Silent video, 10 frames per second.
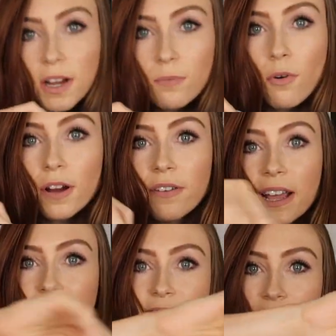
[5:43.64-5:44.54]
They're more of
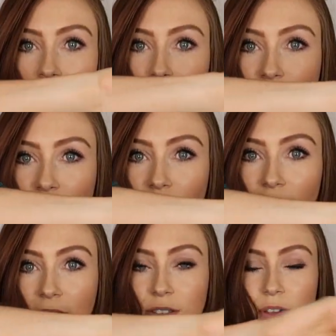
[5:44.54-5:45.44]
like a slouchy
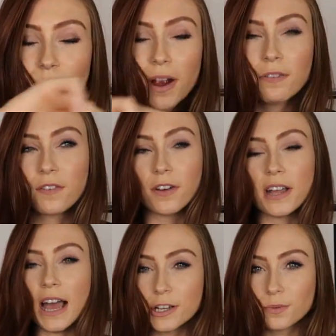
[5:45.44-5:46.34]
fit, so they're perfect for
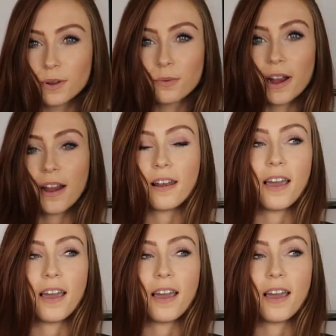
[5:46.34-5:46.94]
casual wear,